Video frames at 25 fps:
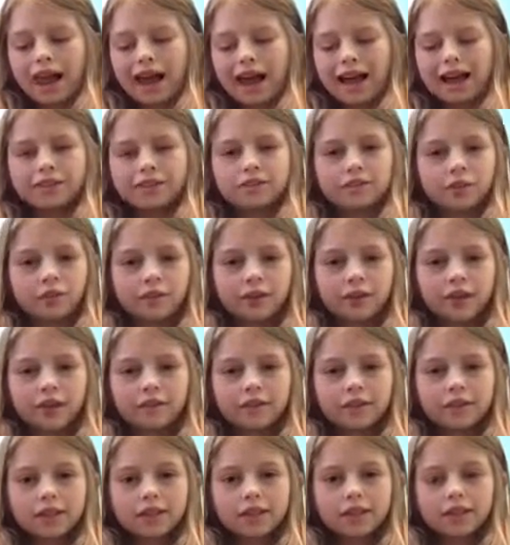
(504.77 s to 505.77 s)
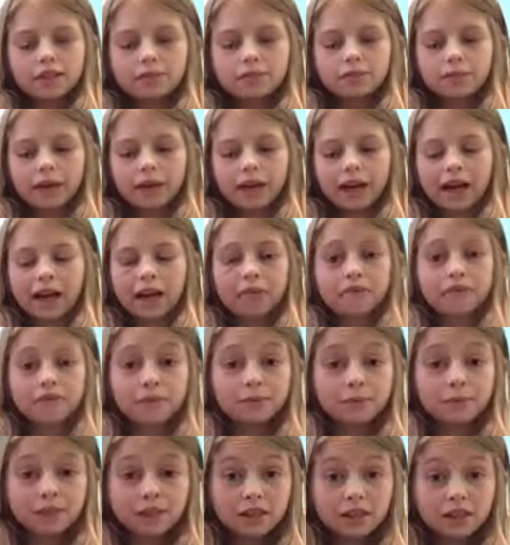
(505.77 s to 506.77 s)
I don't have these, but I have
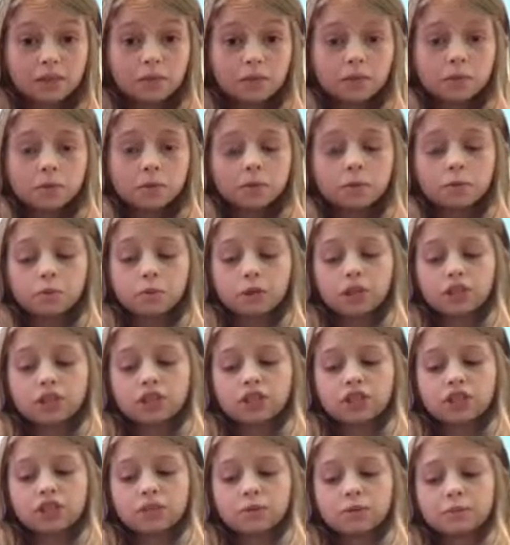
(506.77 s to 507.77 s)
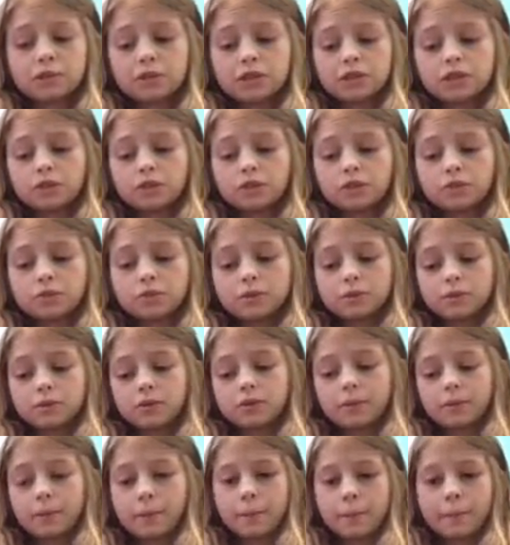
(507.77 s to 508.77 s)
Timothy cubes, which Timothy cubes
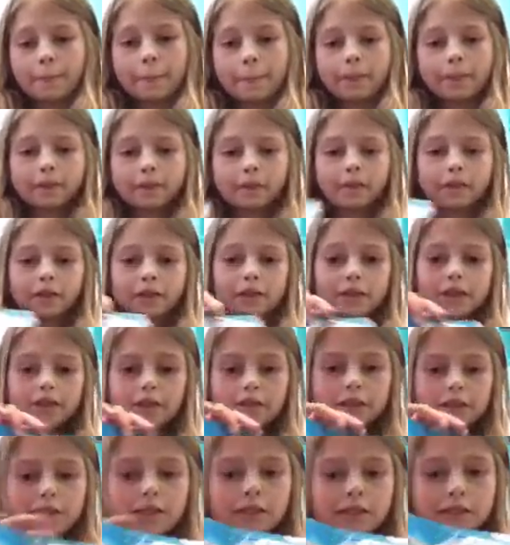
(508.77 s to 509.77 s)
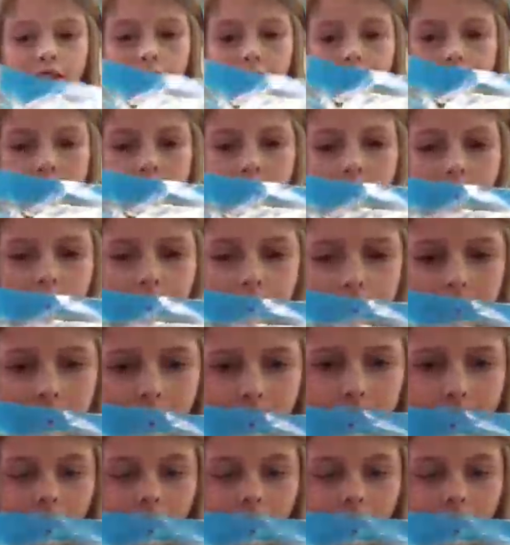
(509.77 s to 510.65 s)
like this, these things.